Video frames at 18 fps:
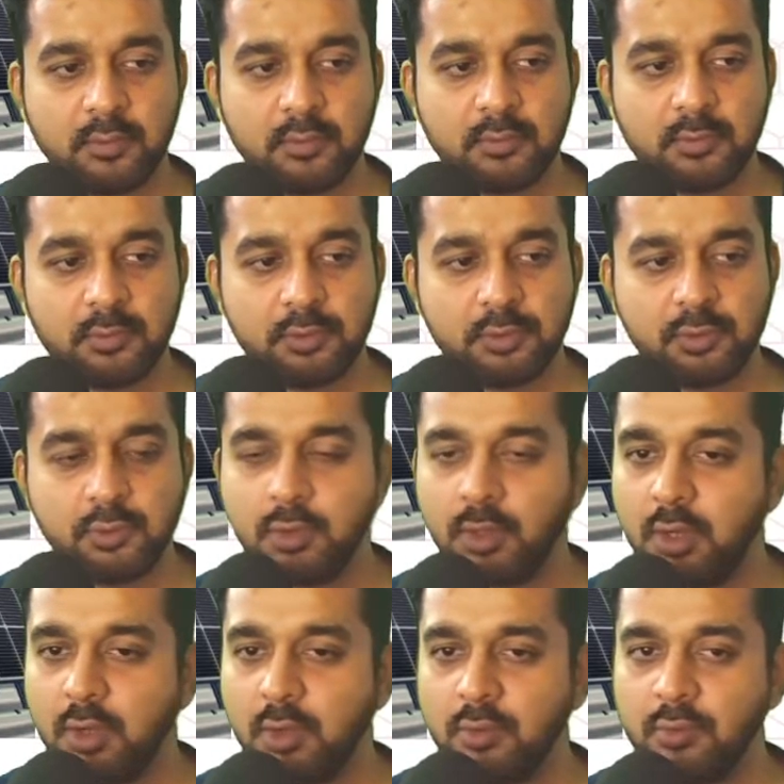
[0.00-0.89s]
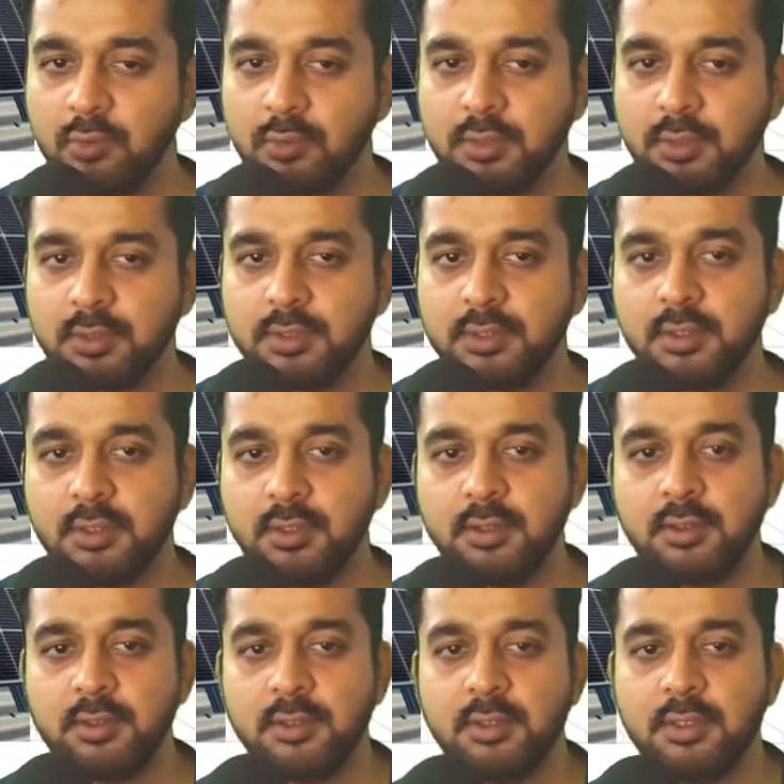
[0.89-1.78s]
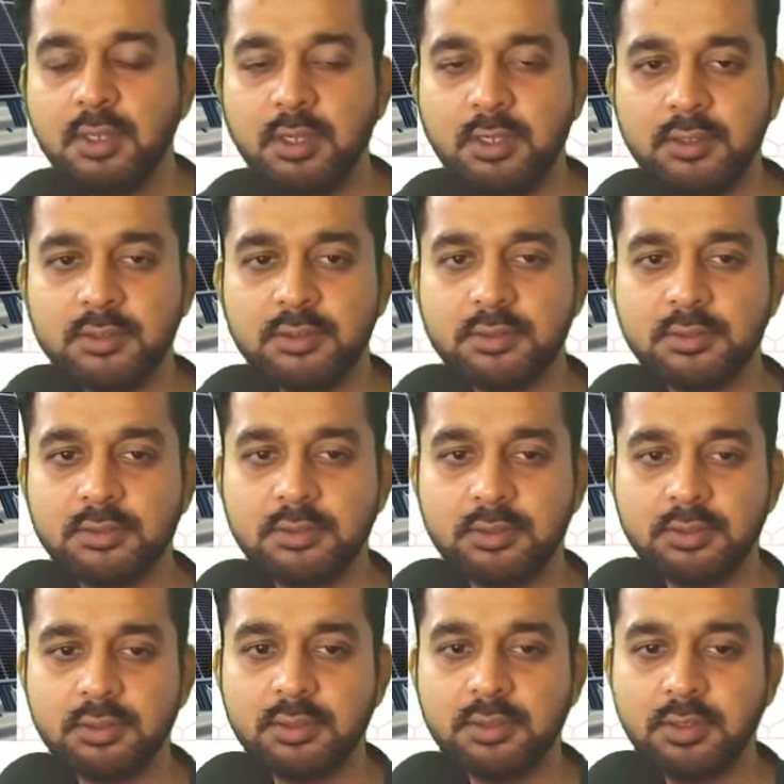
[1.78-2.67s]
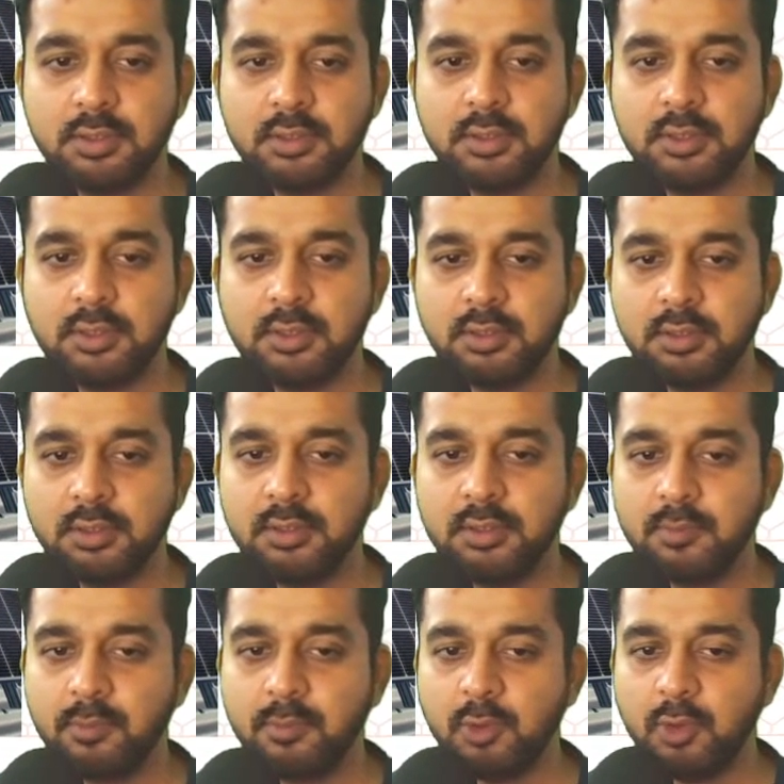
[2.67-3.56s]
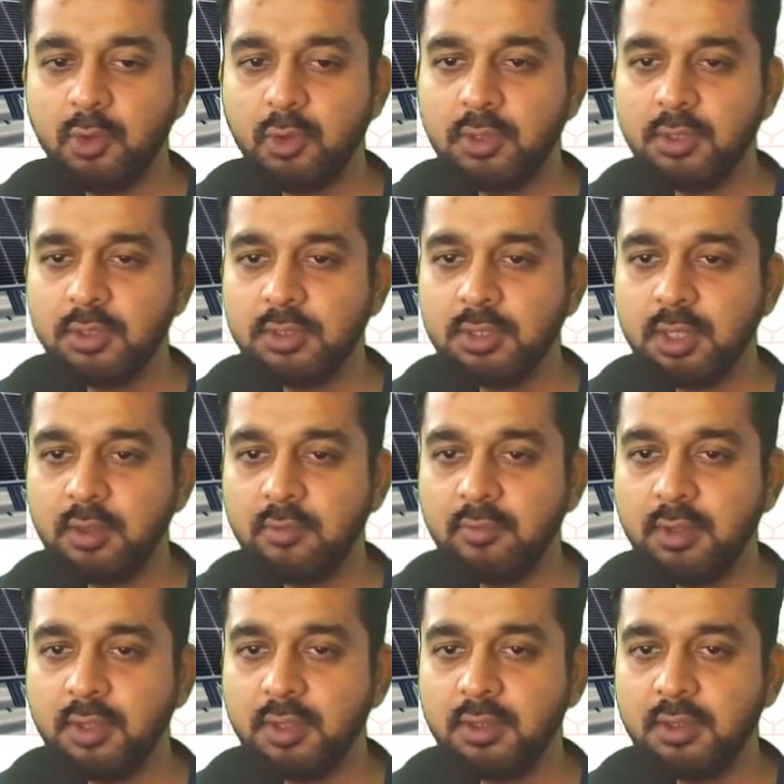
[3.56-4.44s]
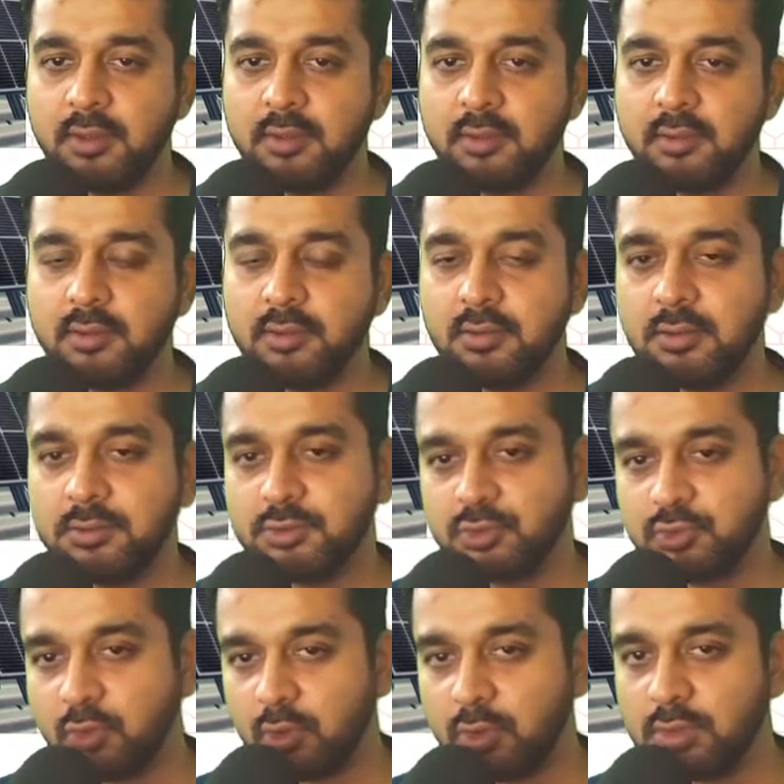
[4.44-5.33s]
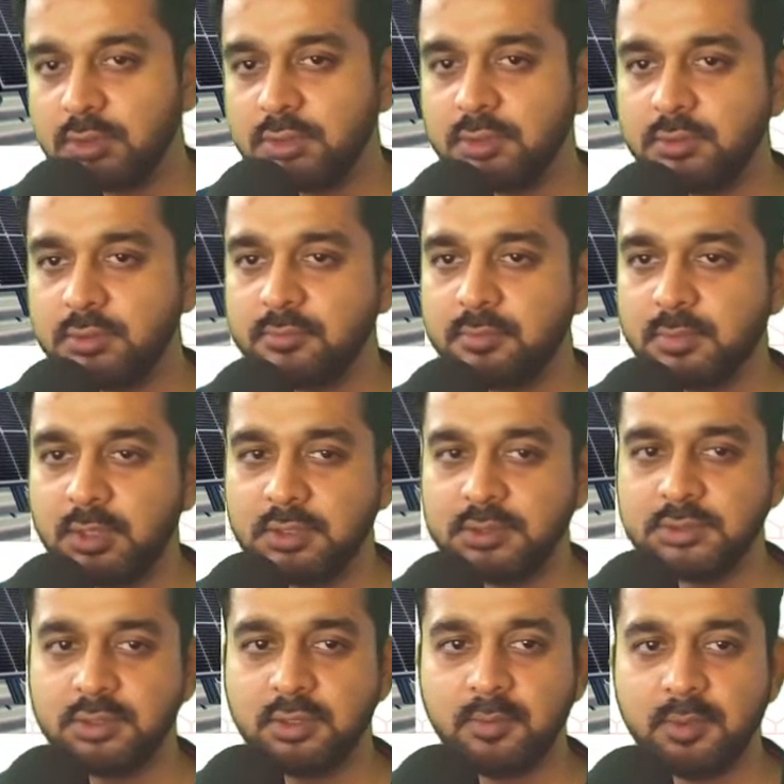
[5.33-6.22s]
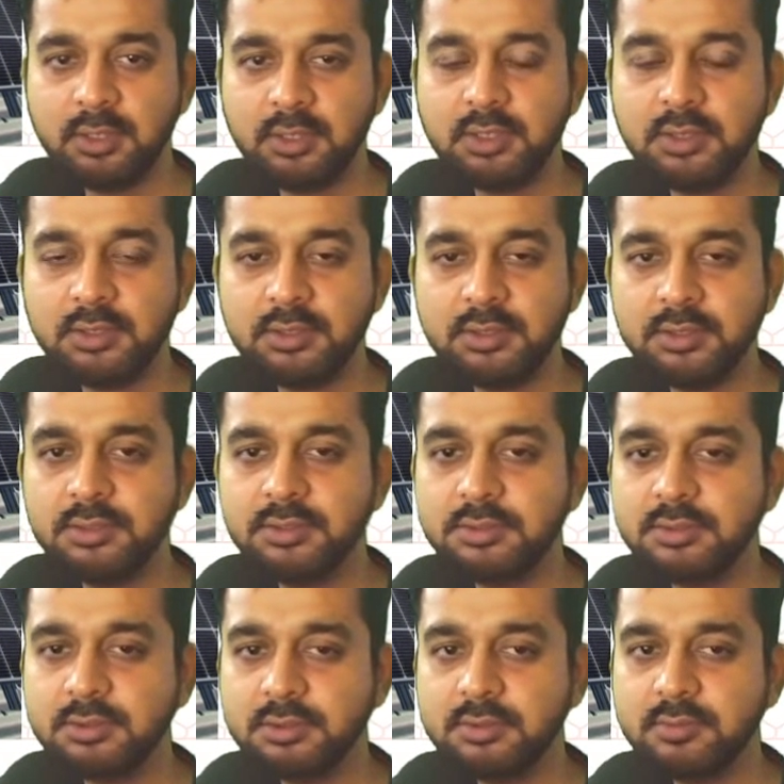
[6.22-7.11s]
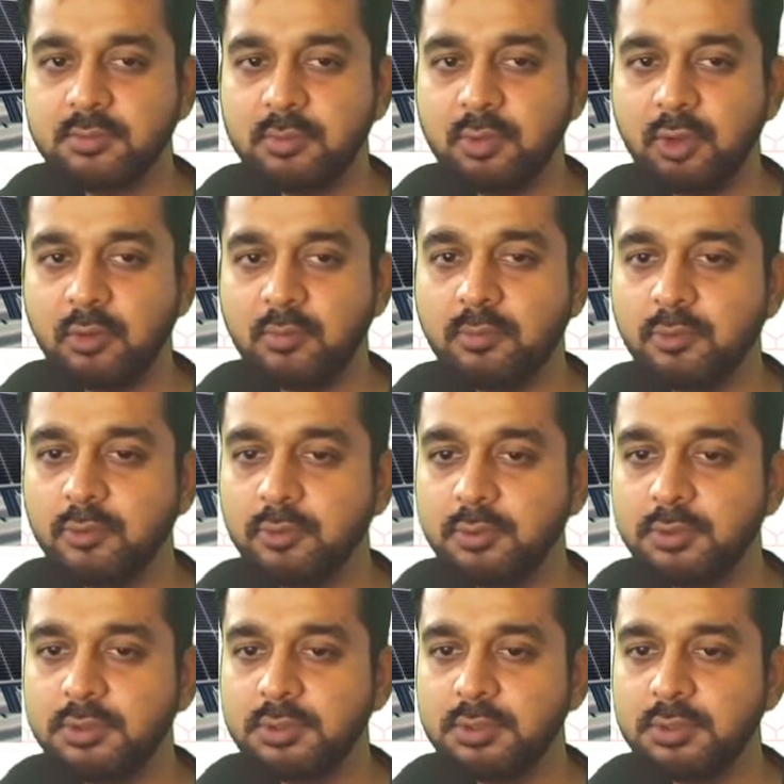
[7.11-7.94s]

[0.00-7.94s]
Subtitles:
So now you can see here that the blog is having a shorter HTML content blog post.